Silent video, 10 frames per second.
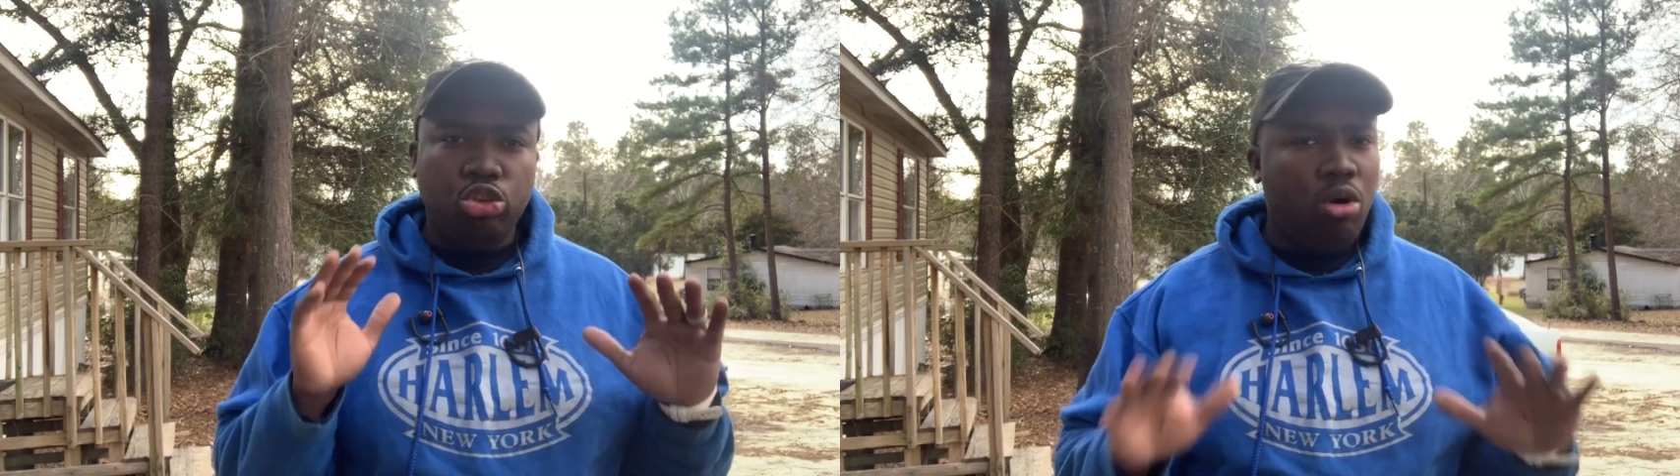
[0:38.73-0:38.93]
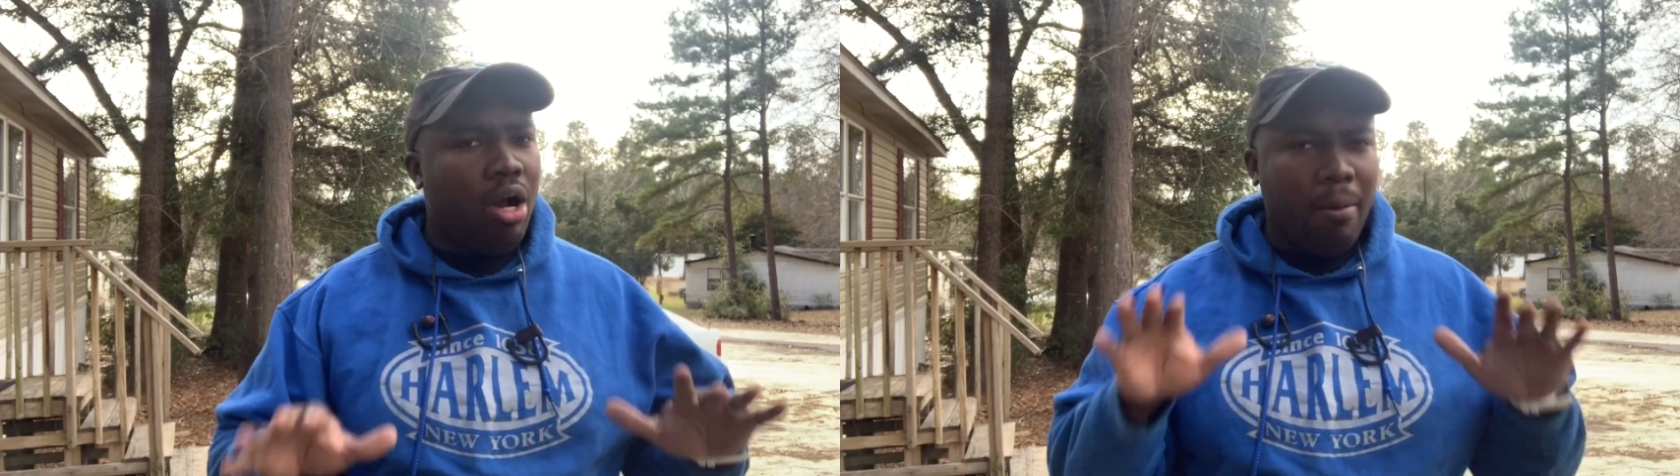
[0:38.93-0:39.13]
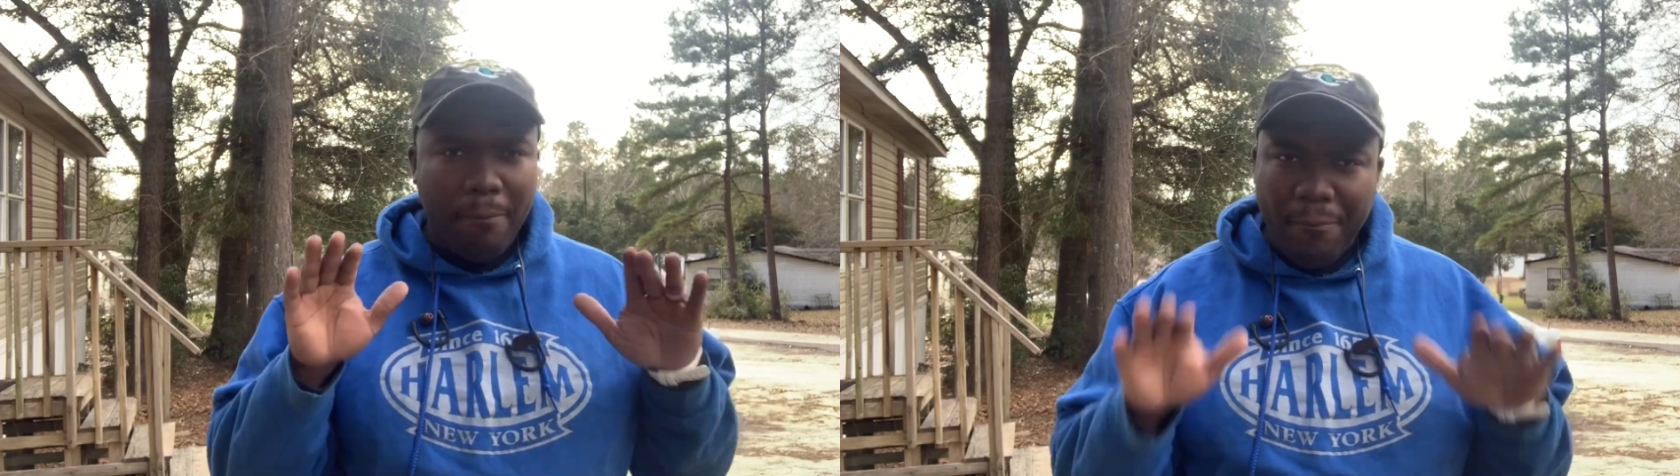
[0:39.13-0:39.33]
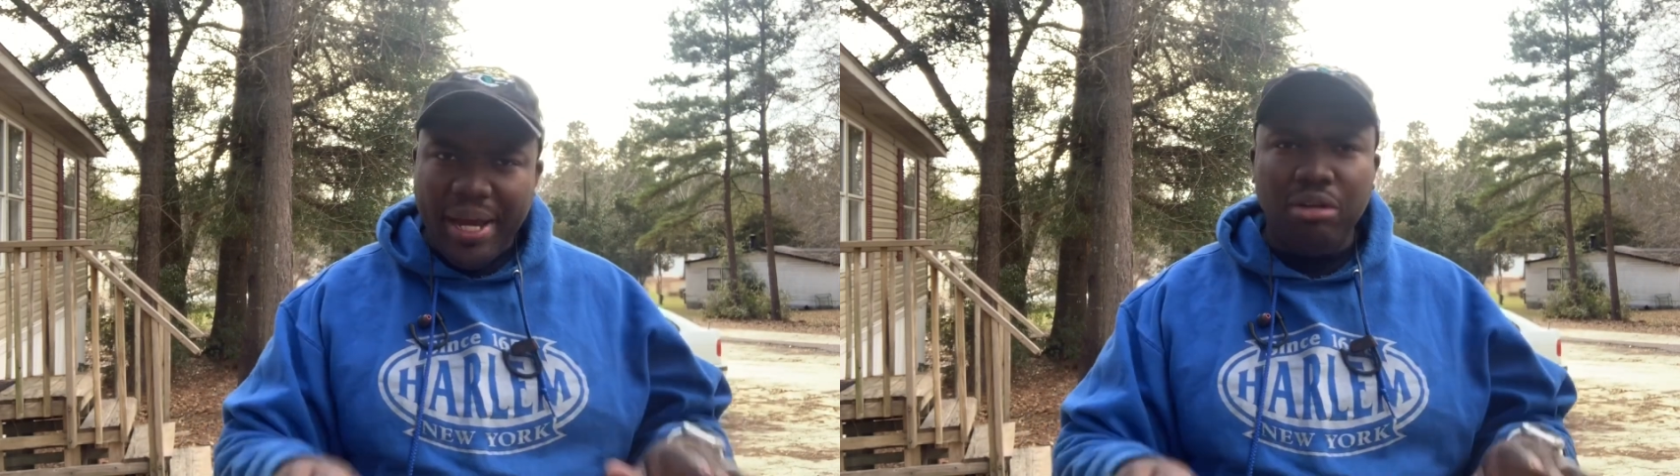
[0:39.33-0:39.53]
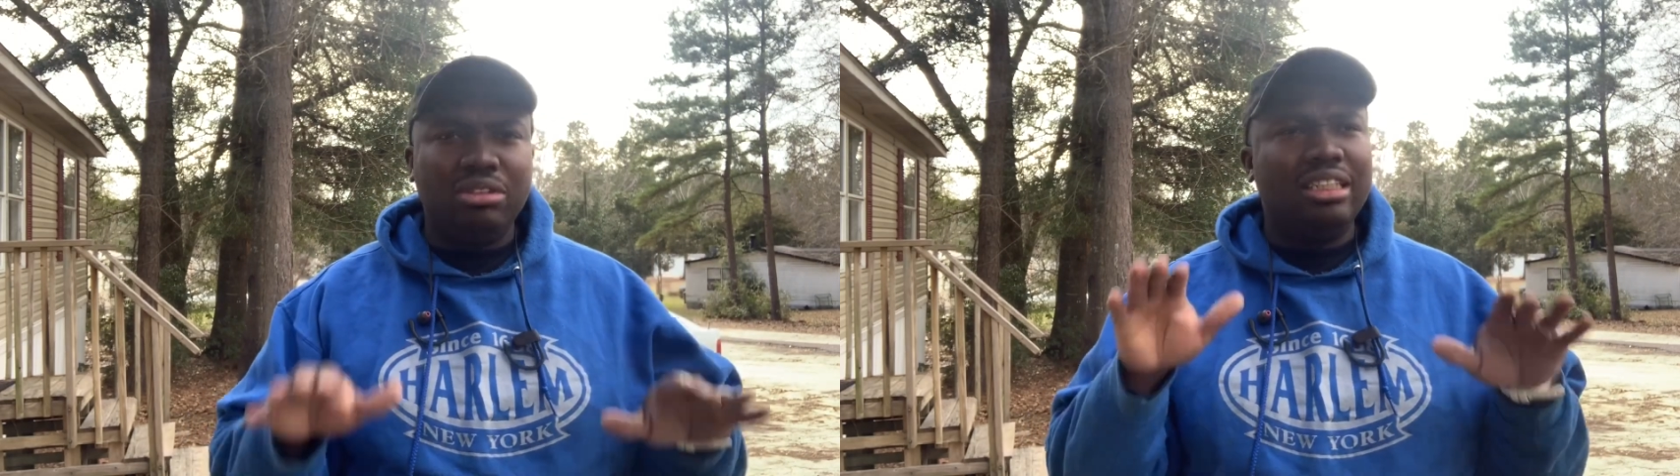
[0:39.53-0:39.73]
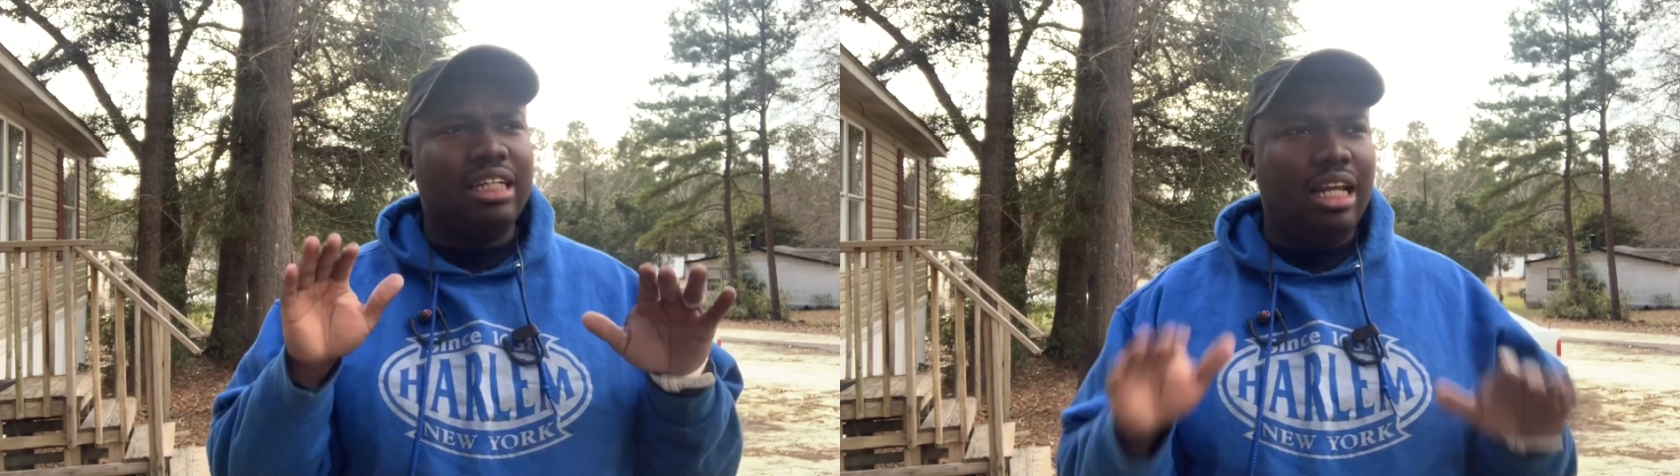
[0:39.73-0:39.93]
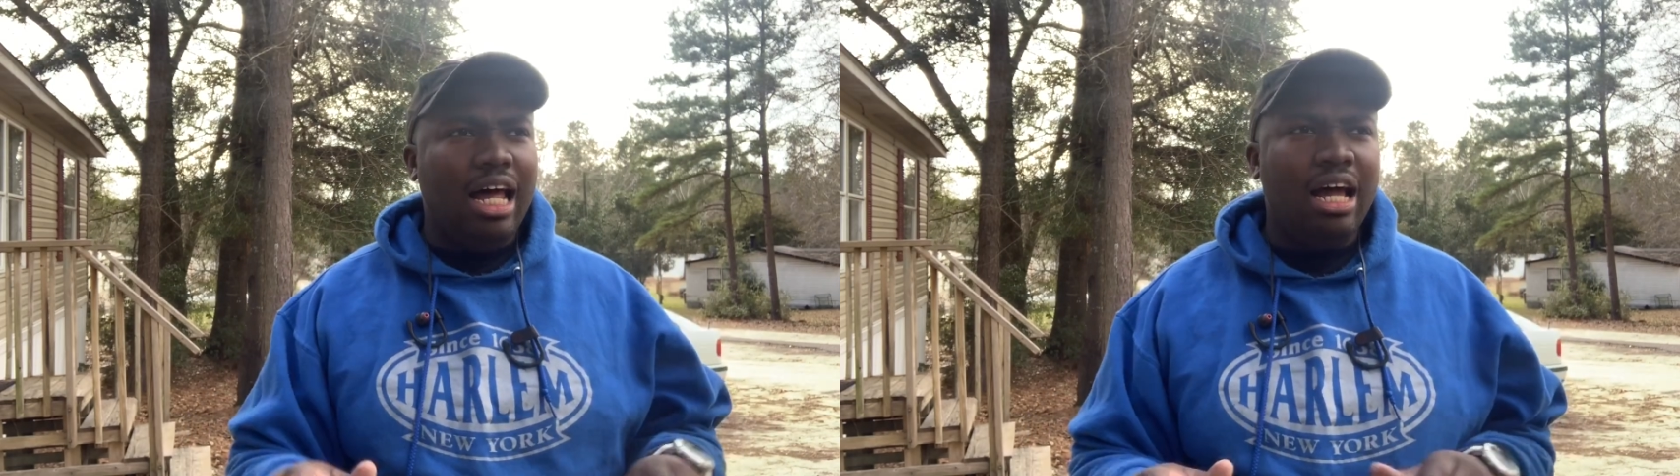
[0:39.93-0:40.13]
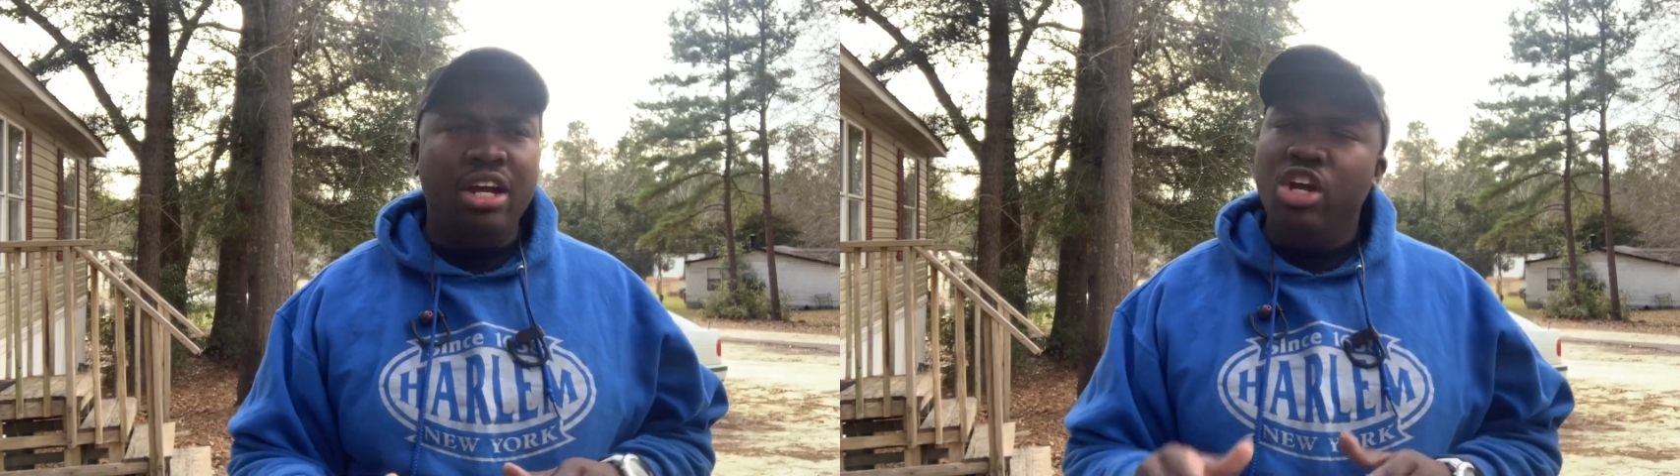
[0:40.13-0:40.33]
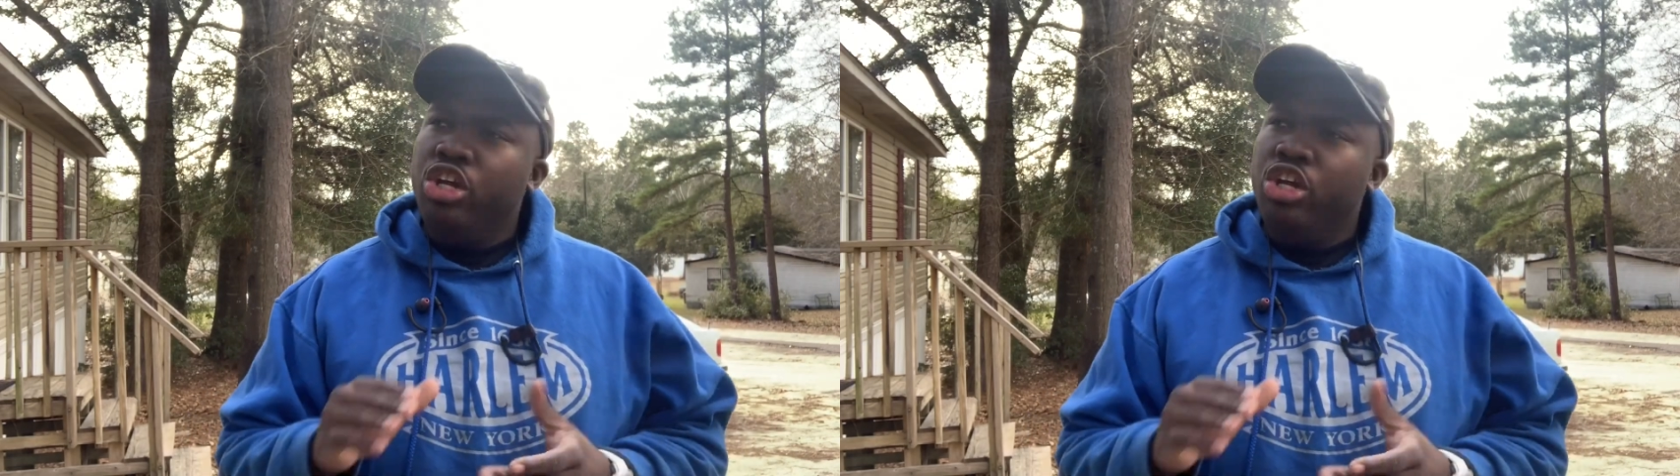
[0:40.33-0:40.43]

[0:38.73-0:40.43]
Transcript: truck bounces a lot.